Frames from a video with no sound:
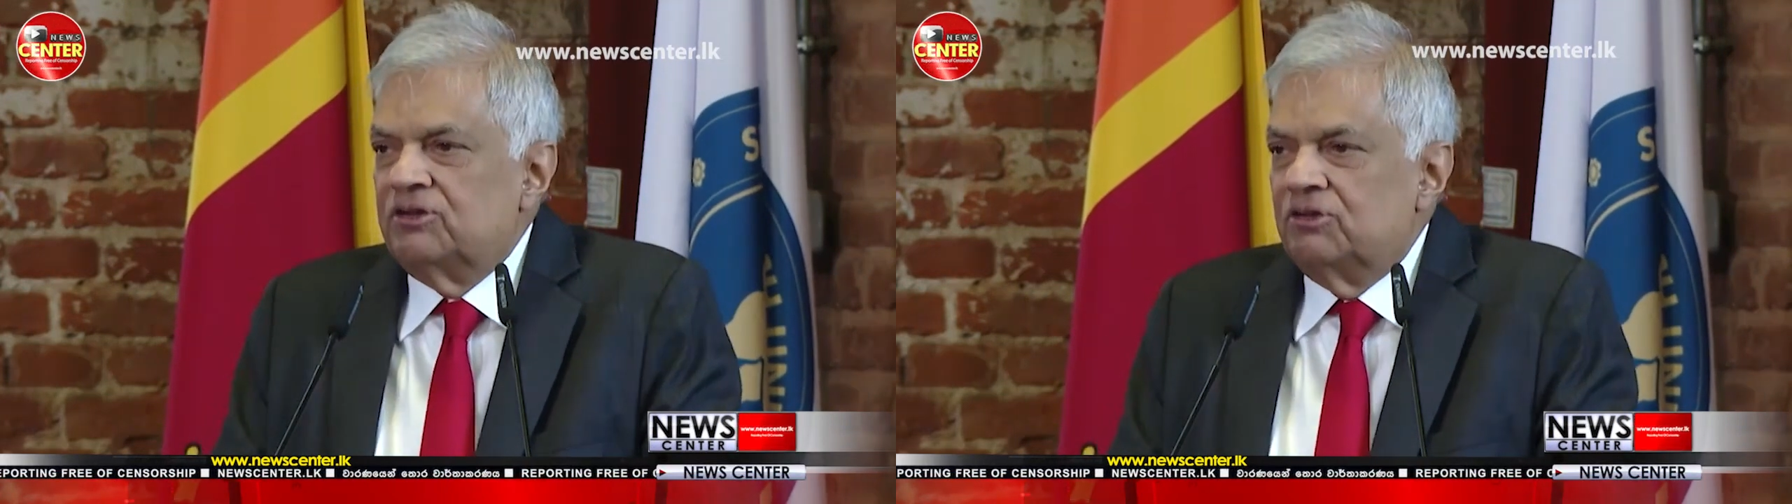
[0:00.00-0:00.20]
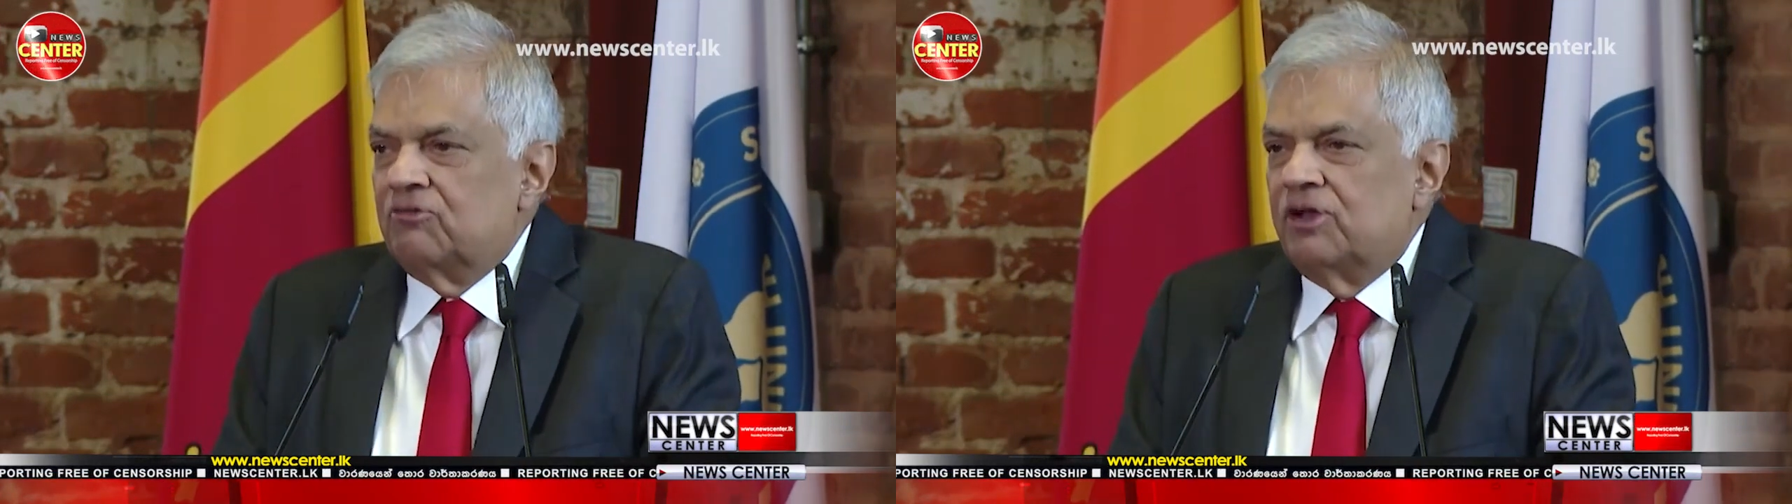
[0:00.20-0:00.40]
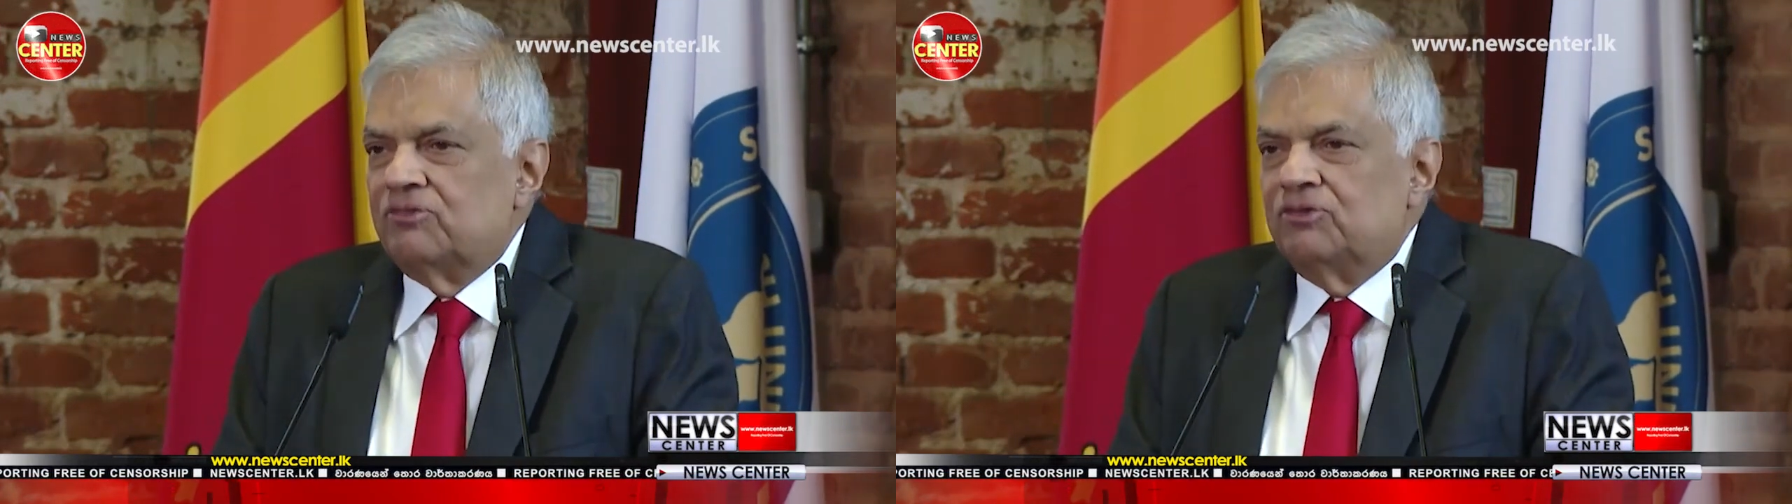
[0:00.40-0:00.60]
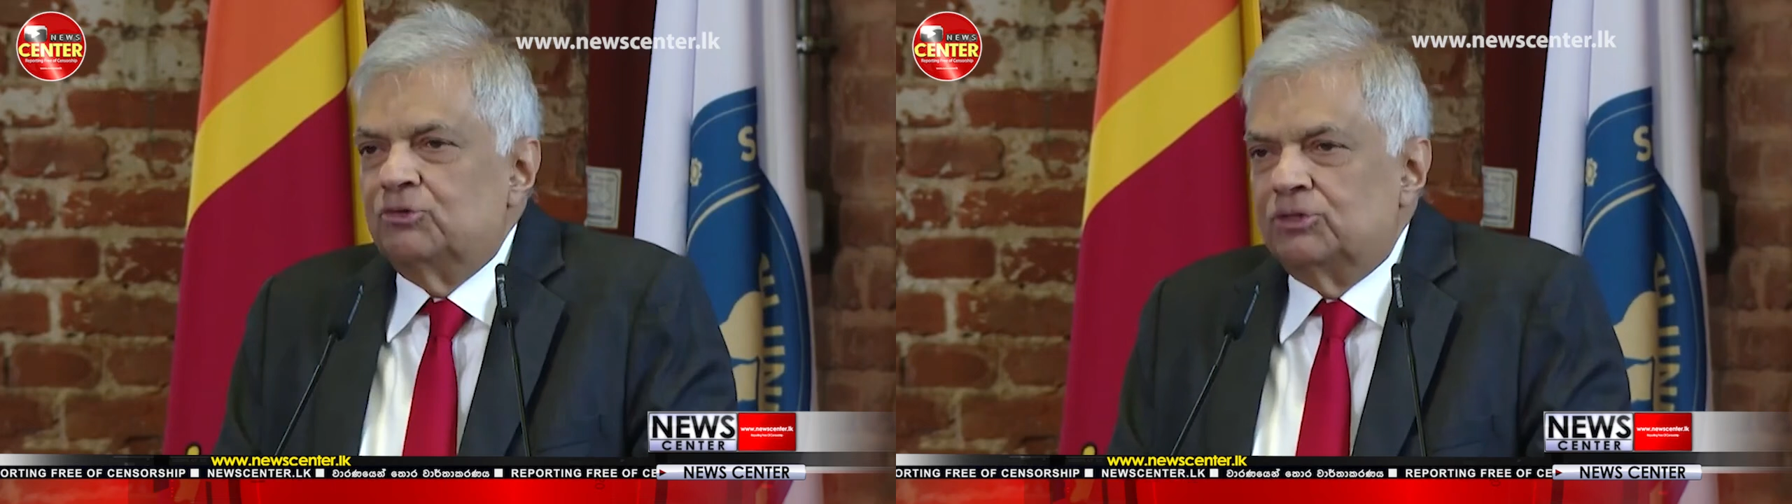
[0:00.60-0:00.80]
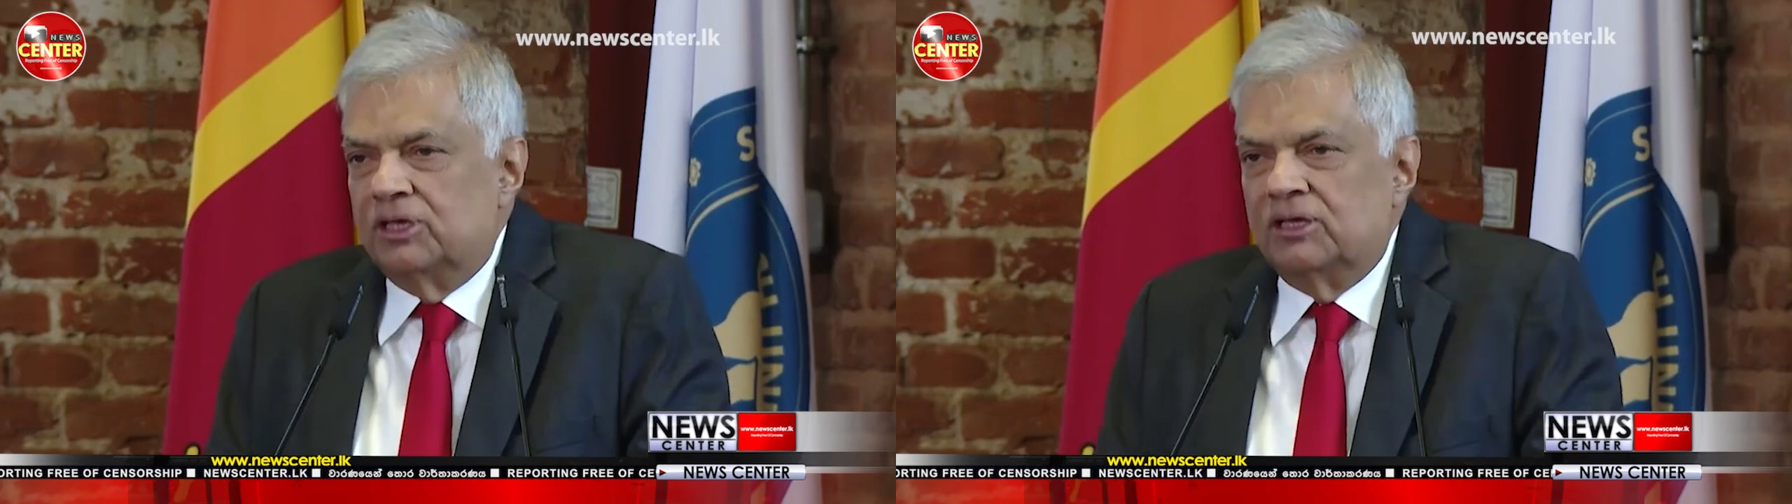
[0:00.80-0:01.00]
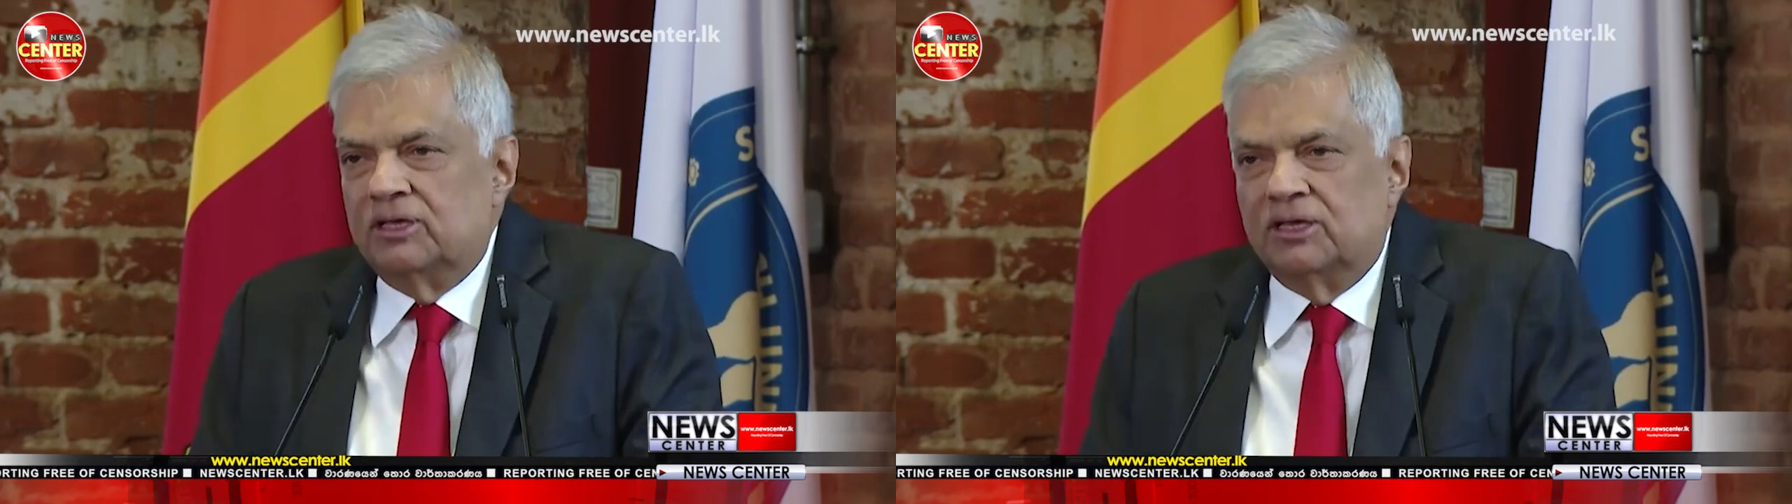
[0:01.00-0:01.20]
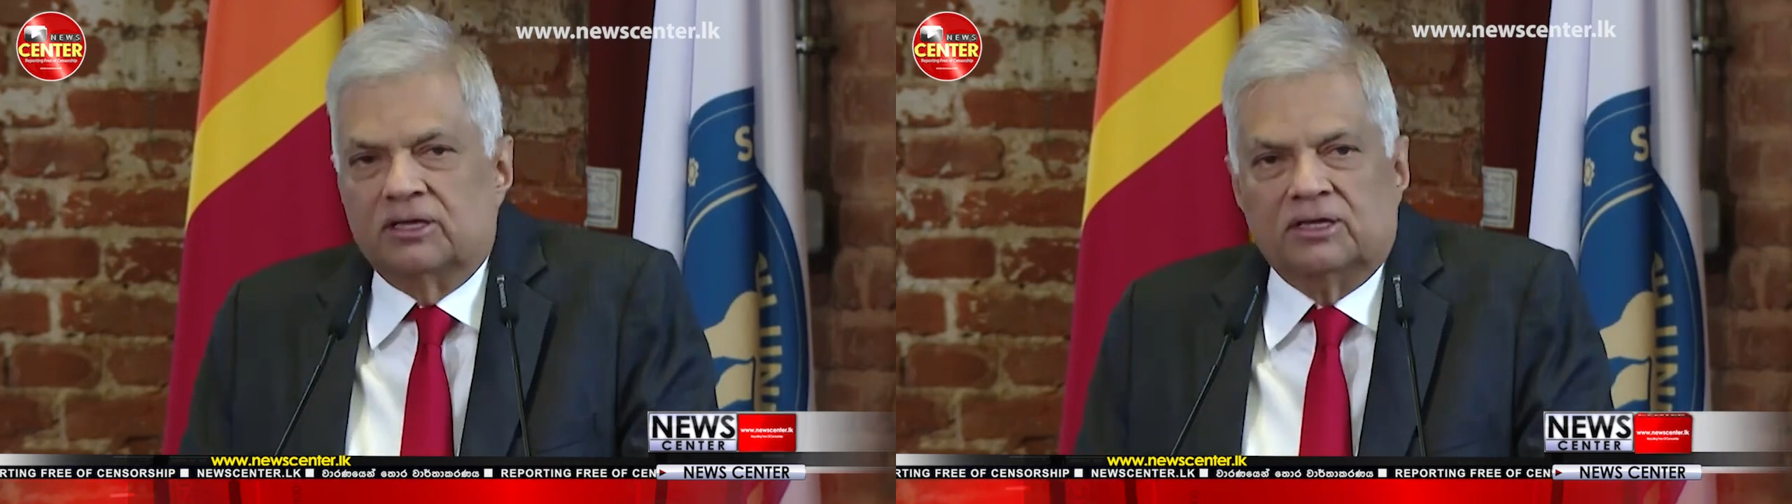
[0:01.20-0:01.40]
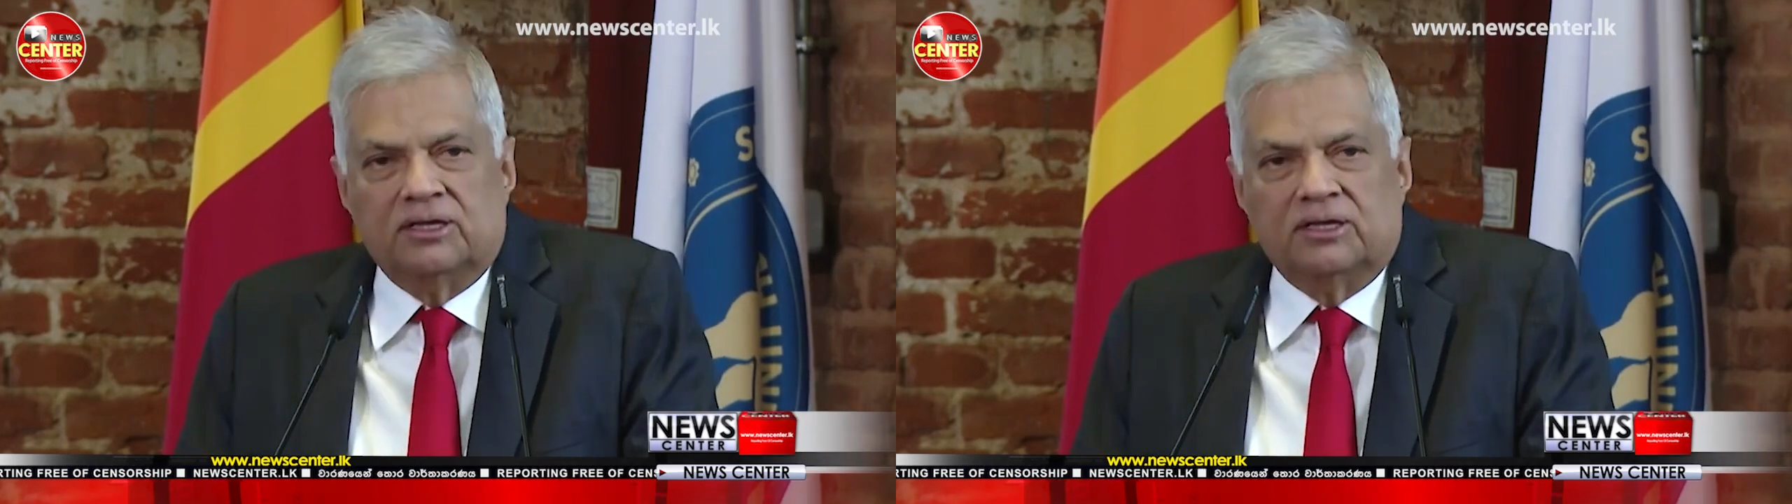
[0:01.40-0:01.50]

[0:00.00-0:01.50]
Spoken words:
requires new thinking.